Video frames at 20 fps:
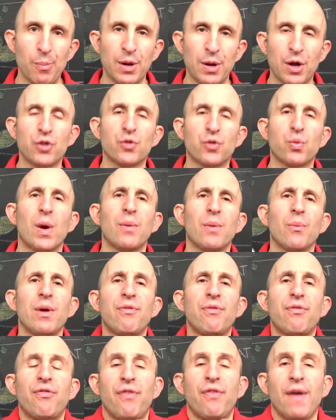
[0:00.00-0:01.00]
because when we
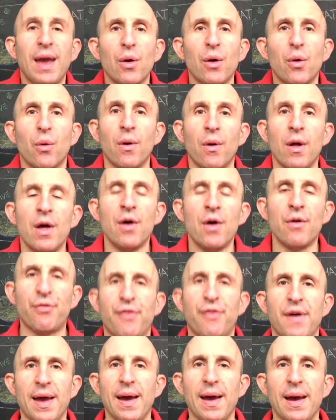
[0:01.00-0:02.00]
feel
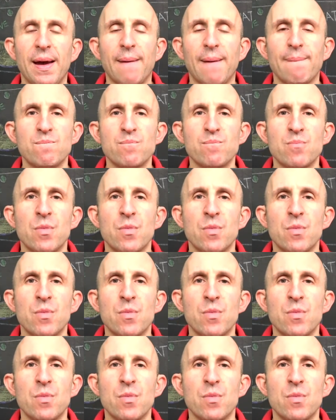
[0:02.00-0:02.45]
fear,